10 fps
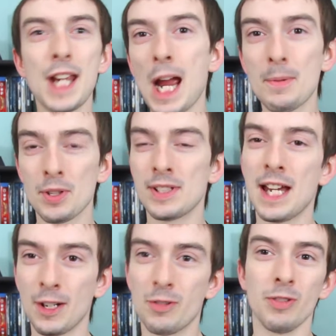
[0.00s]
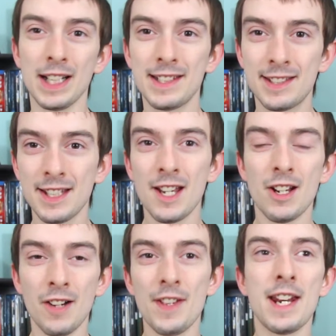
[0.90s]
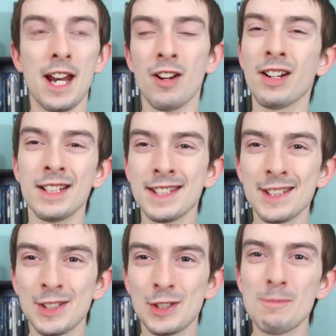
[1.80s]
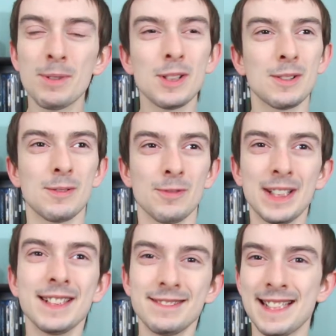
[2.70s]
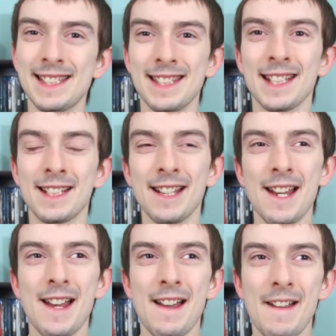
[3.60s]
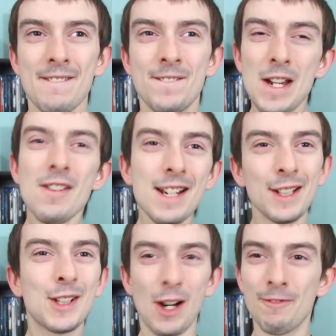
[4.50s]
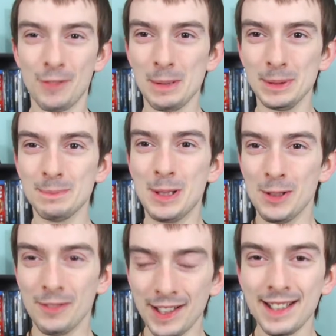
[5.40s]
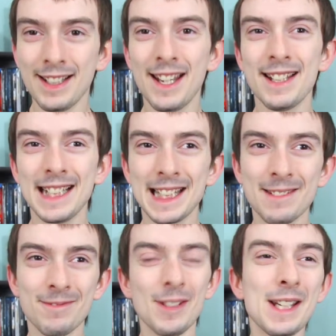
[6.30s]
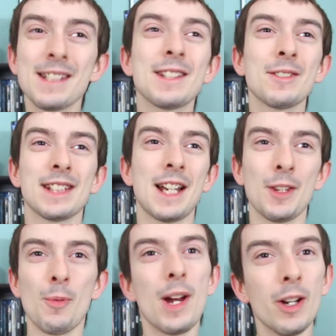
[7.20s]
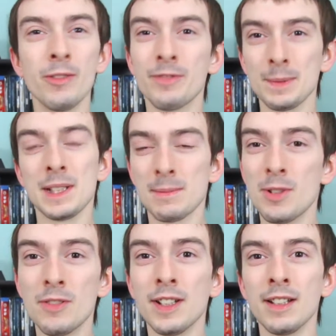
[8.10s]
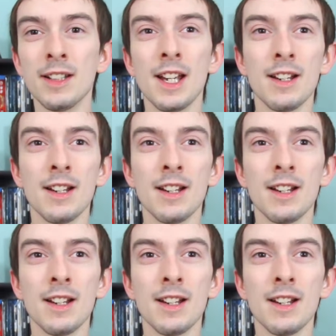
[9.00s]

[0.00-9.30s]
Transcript: captures that grit of that era. This is a super realistic, very uncomfortable movie. Like, the funniest thing was, like, on the way home from this movie,